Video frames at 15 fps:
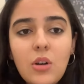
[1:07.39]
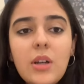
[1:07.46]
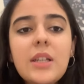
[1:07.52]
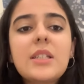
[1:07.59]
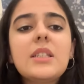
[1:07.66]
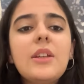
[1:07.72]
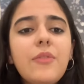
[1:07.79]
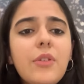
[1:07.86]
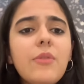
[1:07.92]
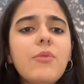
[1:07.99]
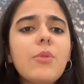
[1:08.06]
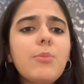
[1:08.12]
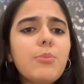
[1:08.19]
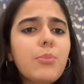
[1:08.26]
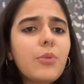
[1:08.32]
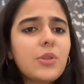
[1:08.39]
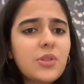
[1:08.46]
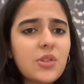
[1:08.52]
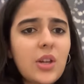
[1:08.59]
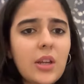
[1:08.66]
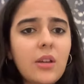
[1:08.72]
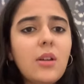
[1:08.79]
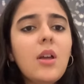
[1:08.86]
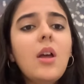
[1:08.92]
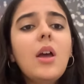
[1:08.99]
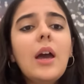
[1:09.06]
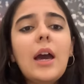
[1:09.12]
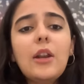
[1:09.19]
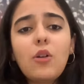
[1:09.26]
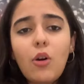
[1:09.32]
is different from pushing
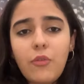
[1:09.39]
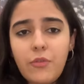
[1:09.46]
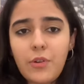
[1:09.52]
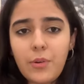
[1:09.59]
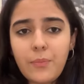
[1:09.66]
an offer.